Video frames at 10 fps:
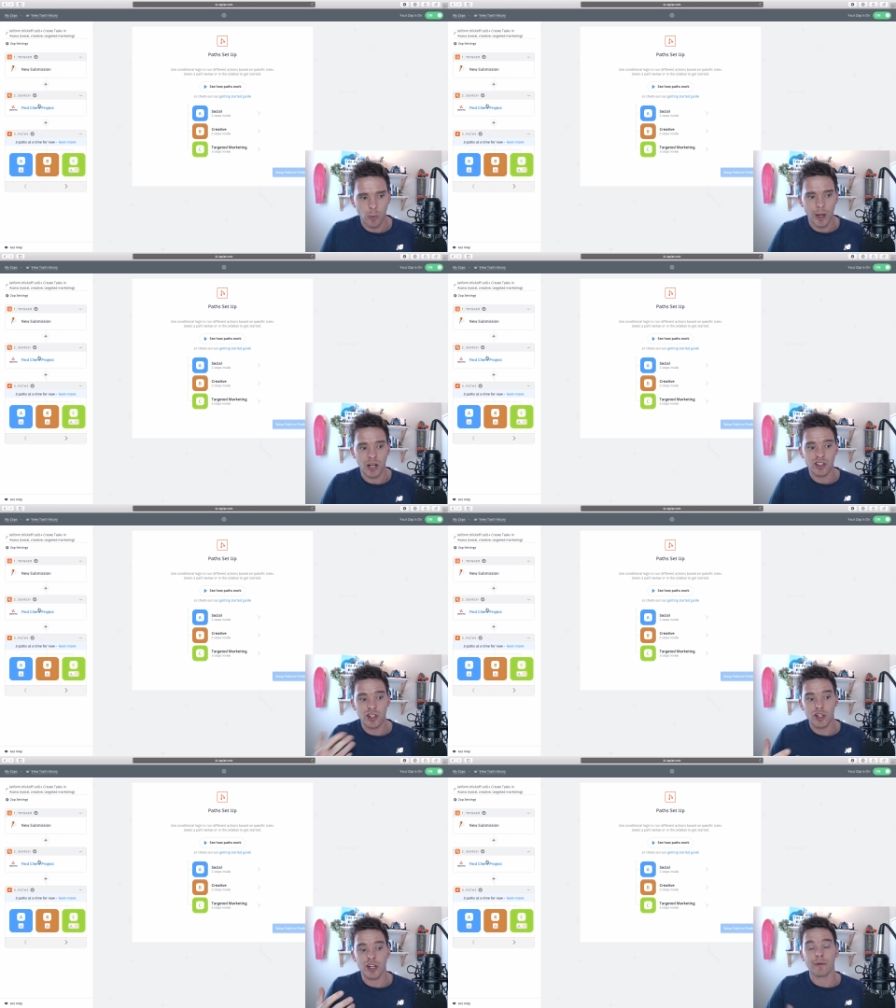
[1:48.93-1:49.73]
we are
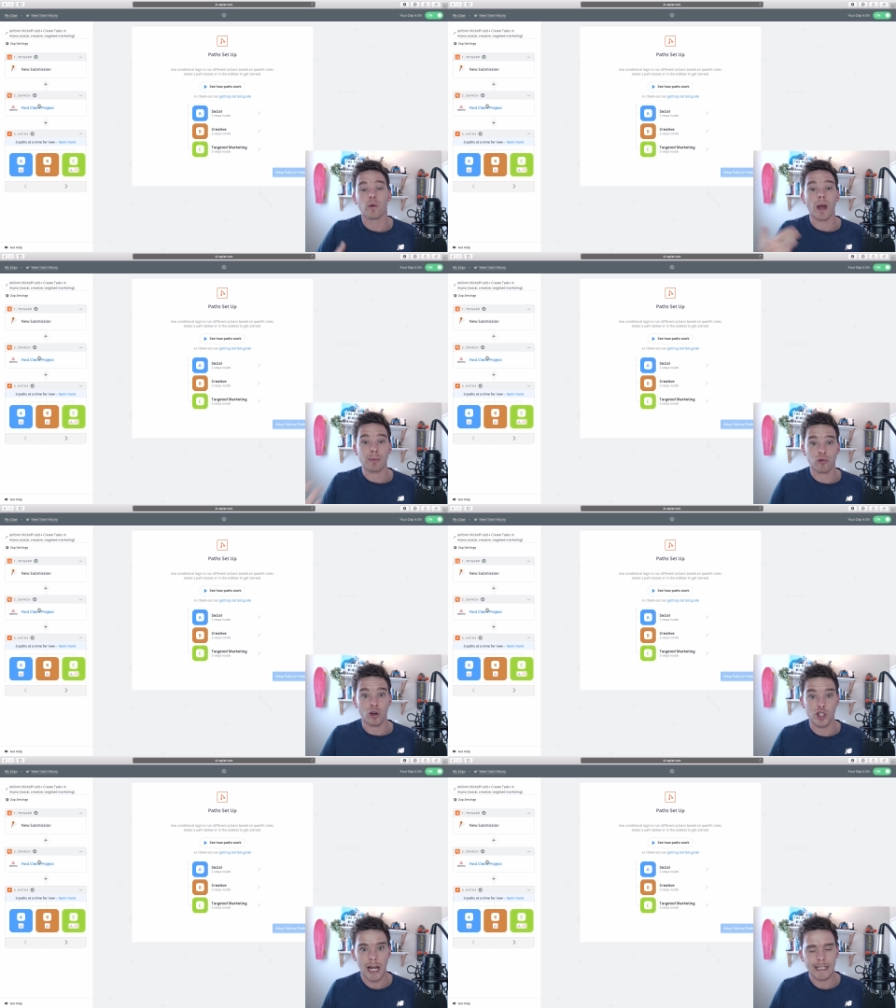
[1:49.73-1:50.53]
searching for a
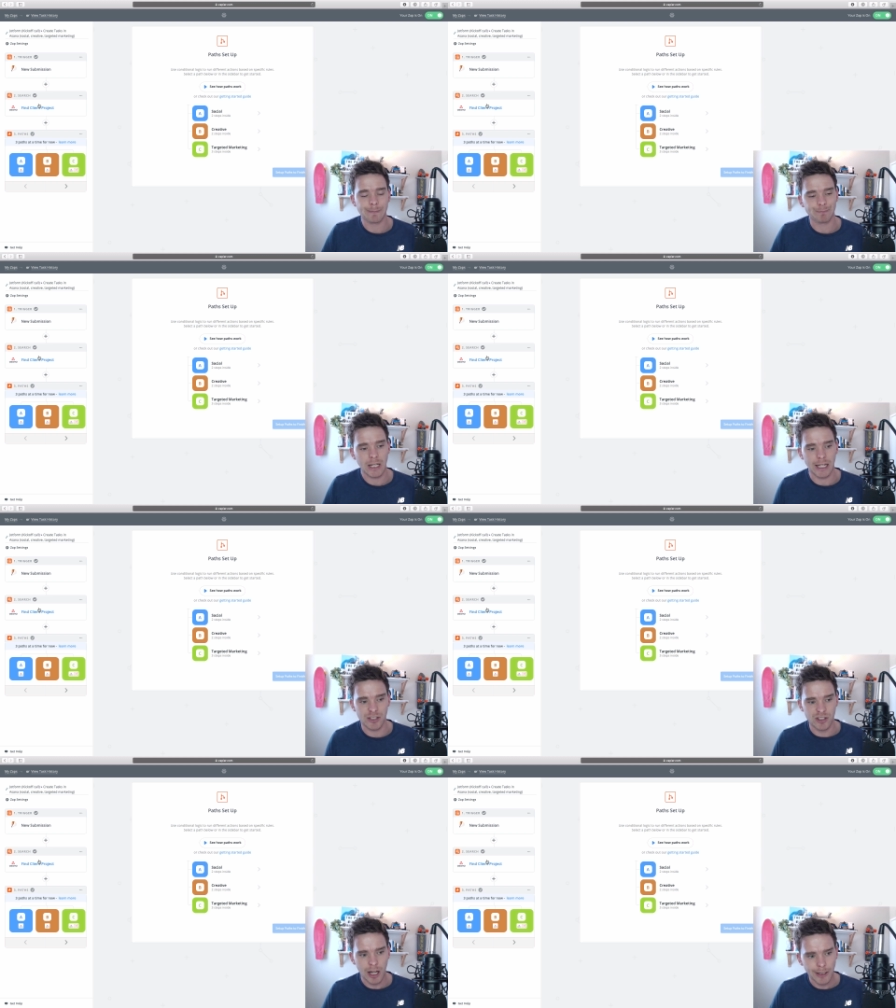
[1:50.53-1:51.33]
project in
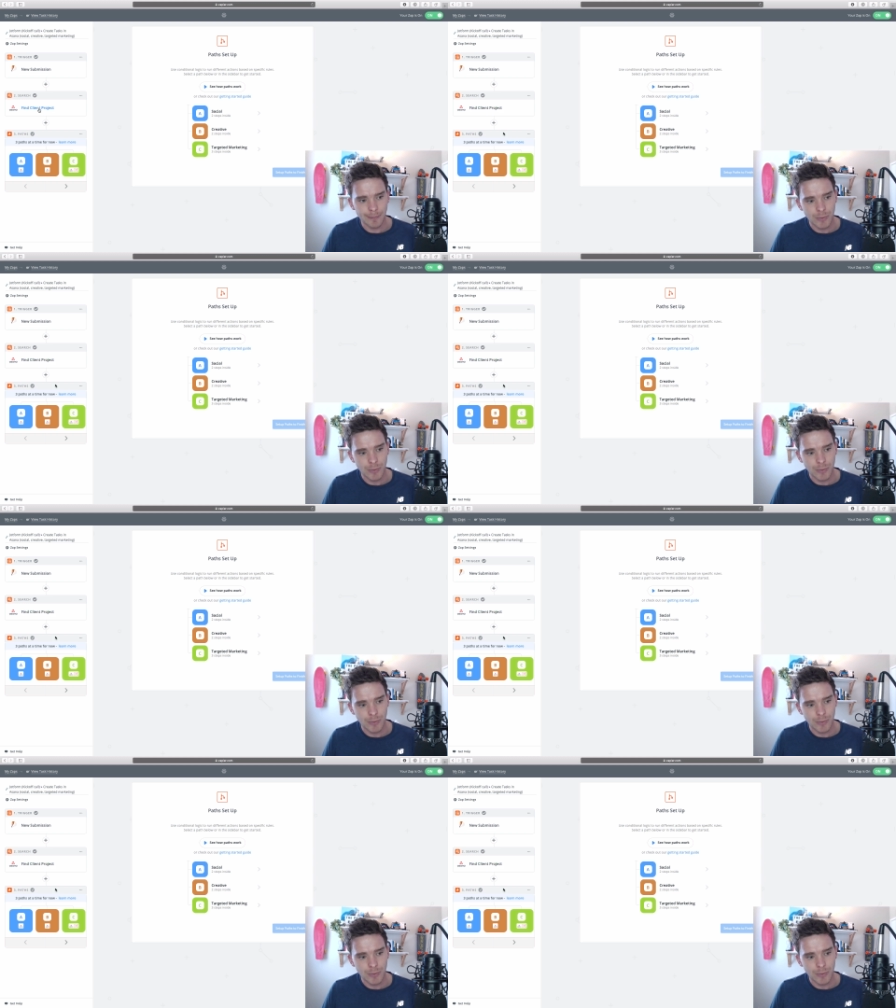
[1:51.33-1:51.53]
Asana.